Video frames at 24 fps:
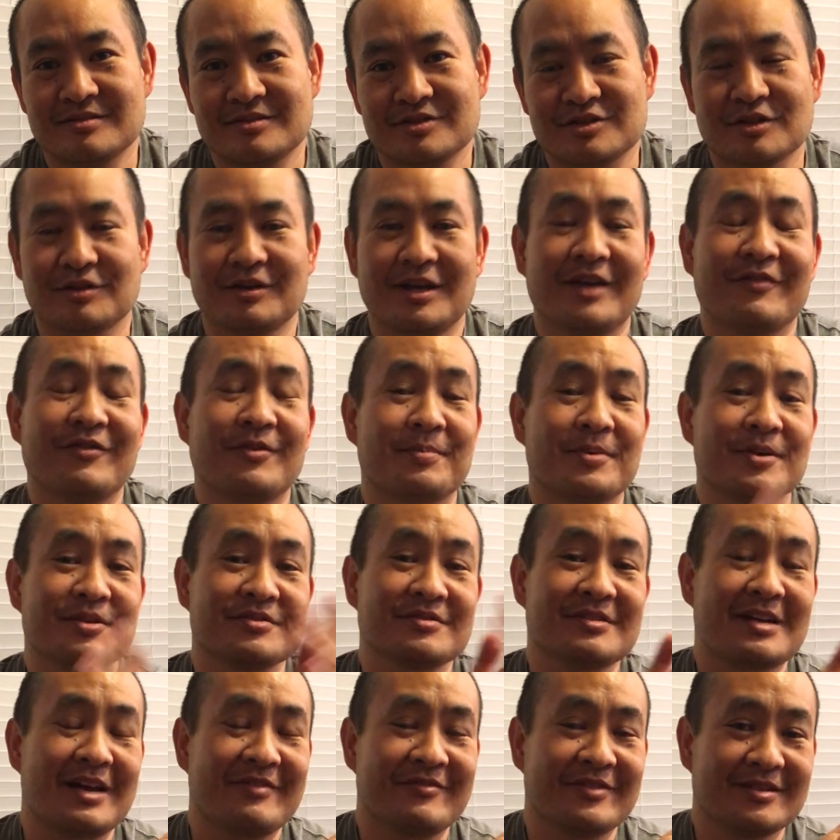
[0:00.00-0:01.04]
So if a
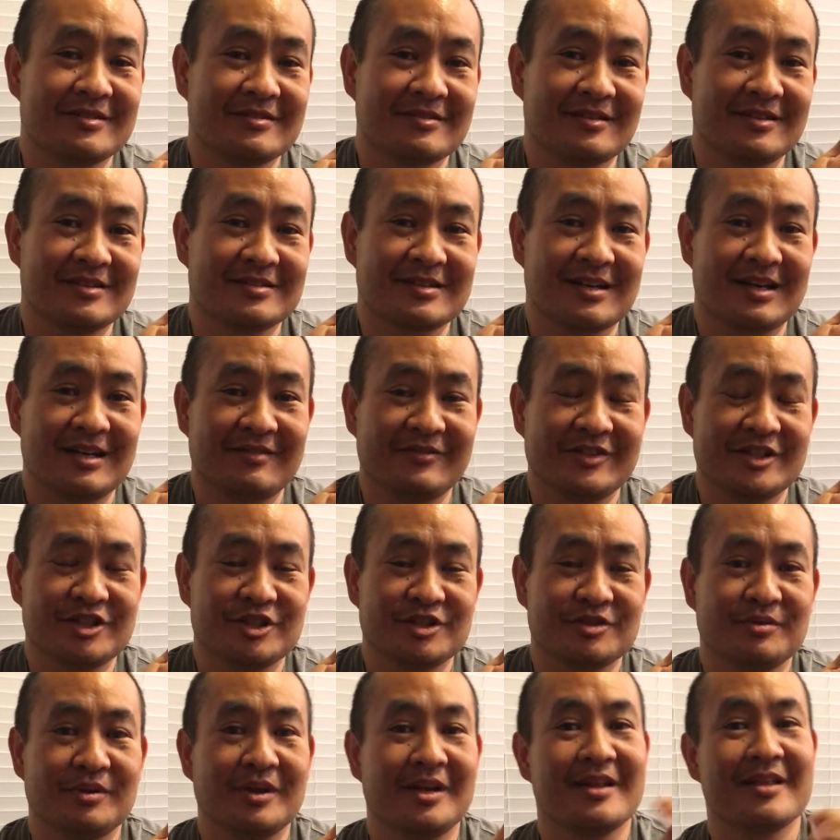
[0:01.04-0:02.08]
person's having this kind of
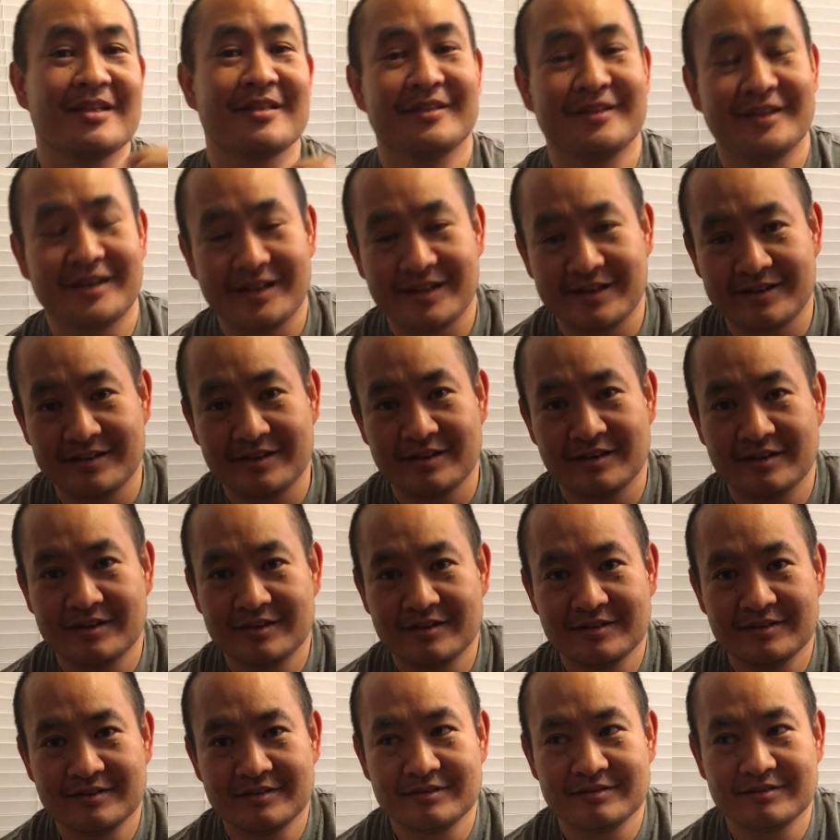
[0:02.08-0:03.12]
issue, then
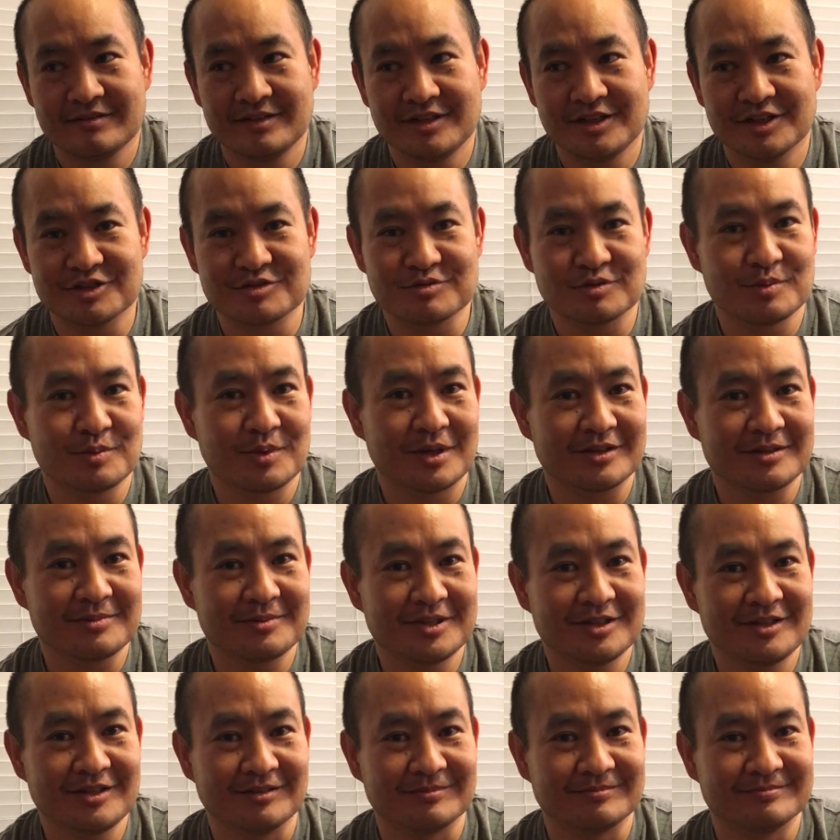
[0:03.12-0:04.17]
here's what we want them
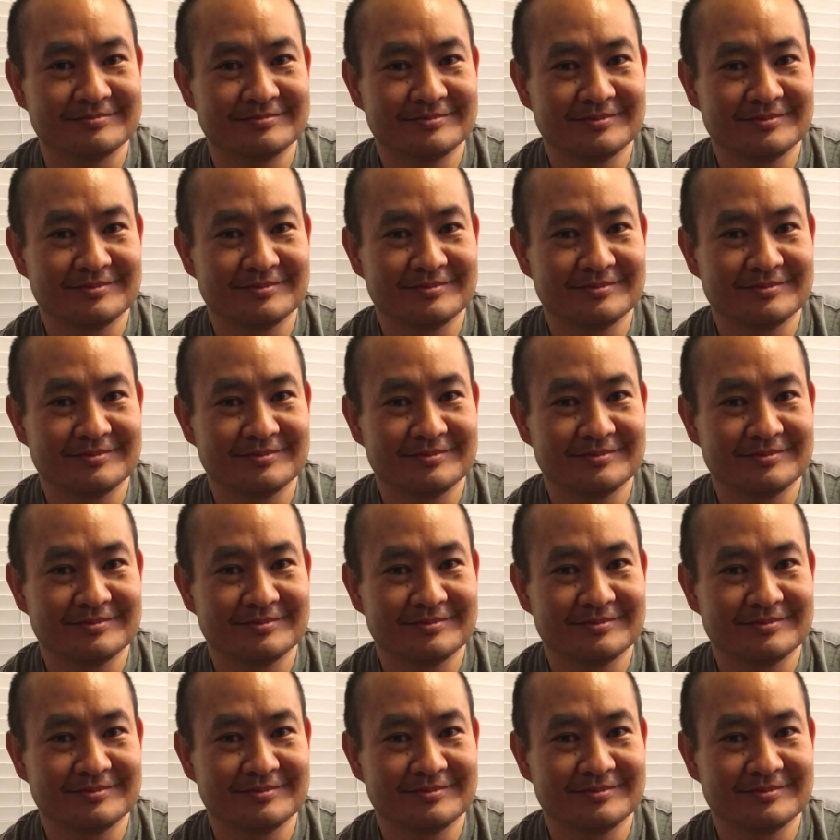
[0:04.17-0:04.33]
to do.